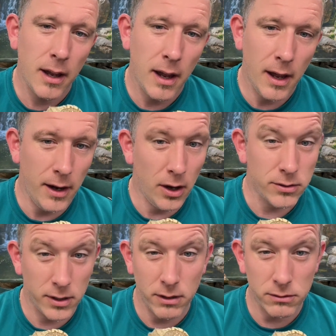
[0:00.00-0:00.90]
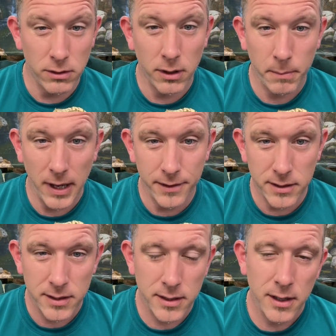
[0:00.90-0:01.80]
and also it'll grow the
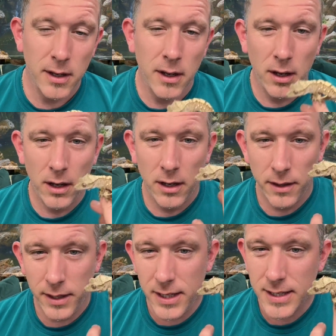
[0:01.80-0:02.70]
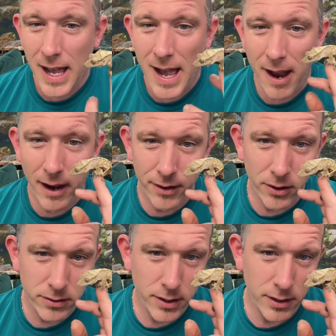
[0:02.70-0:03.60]
plants. These are a
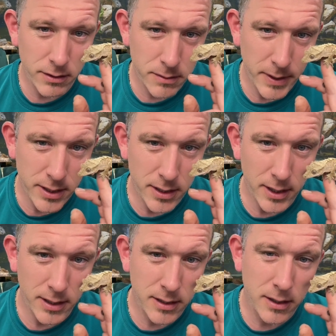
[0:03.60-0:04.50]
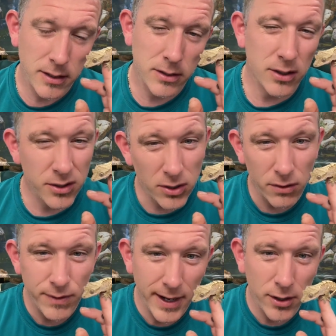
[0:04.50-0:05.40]
nocturnal species, so they don't
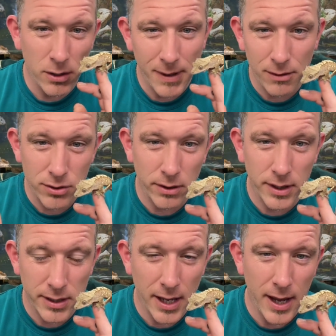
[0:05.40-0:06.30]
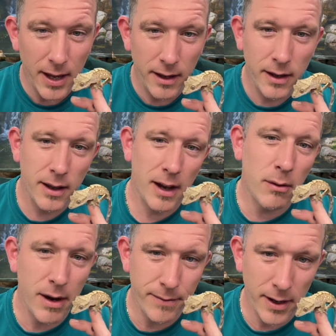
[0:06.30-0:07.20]
really come out during the day.
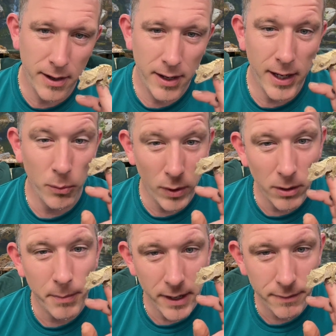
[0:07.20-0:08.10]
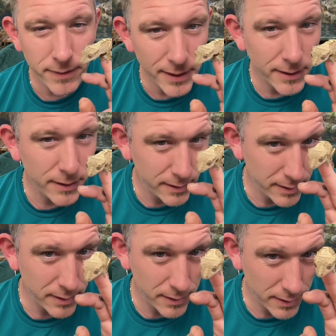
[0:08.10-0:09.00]
However, it will benefit
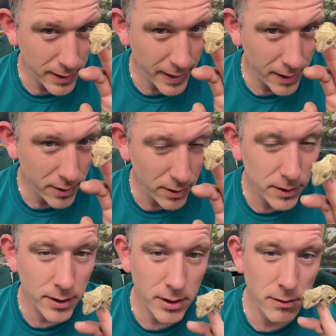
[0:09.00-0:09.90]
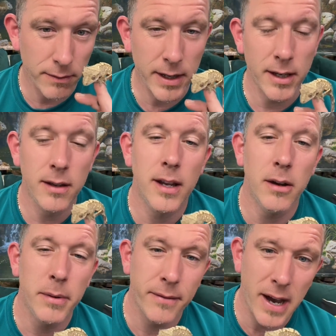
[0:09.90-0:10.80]
the gecko, the UV. It'll
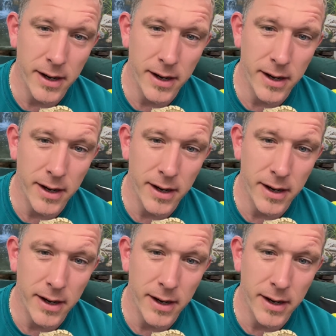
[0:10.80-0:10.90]
provide a